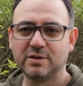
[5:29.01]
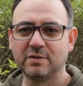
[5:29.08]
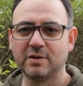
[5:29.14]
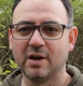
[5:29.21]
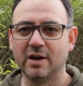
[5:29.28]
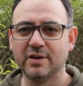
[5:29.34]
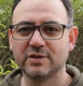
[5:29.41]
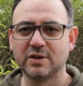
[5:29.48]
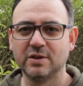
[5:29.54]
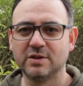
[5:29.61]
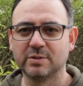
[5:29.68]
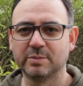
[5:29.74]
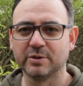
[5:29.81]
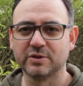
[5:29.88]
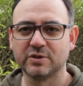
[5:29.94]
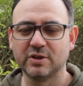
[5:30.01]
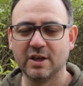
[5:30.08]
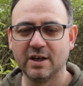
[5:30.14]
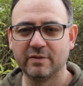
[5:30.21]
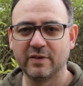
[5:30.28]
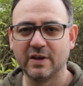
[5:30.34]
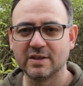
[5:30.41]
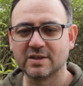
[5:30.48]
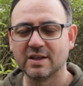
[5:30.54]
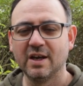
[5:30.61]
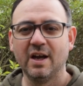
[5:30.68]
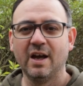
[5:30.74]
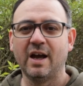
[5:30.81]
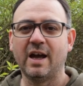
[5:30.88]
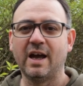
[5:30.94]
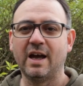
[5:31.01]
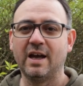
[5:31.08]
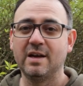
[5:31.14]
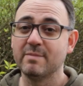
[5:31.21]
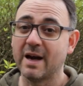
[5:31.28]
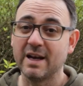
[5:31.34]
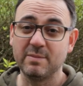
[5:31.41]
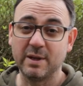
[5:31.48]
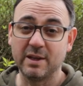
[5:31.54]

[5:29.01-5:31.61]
as you've got a suitable surface. It might